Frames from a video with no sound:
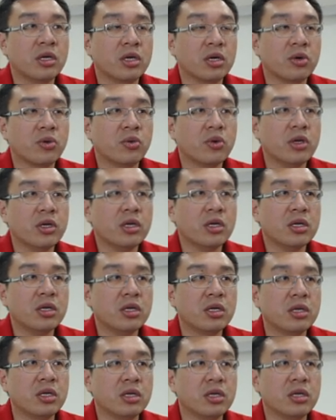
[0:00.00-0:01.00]
queen
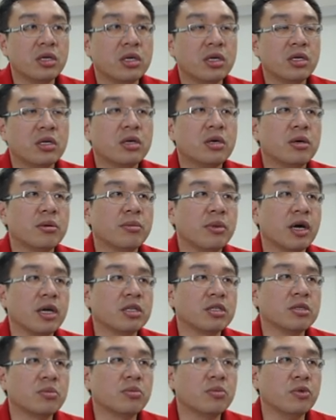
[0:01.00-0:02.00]
here must
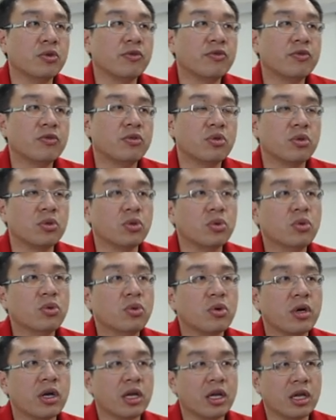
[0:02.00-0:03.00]
move to
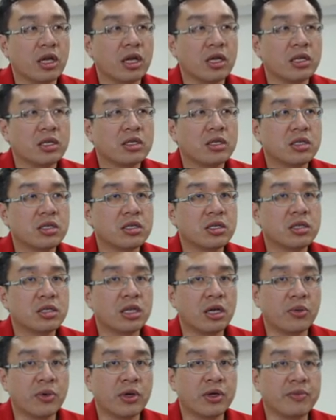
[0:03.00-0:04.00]

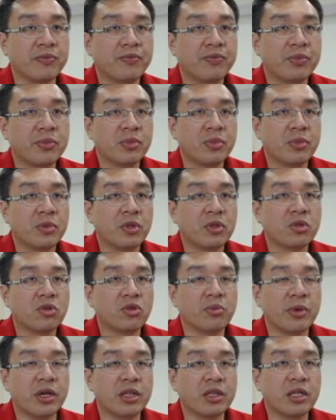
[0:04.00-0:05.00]
a7 to
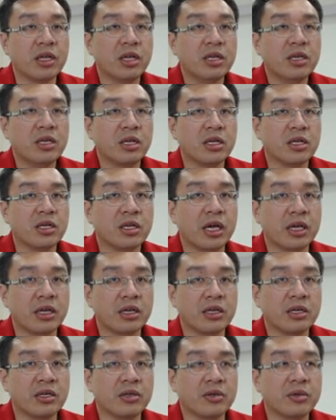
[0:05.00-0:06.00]
maintain the
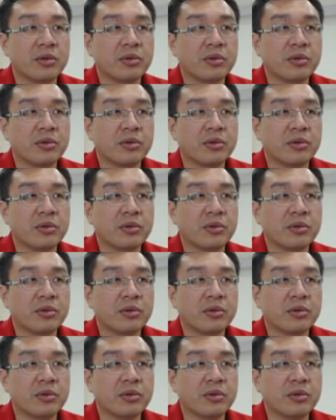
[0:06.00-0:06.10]
diagonal.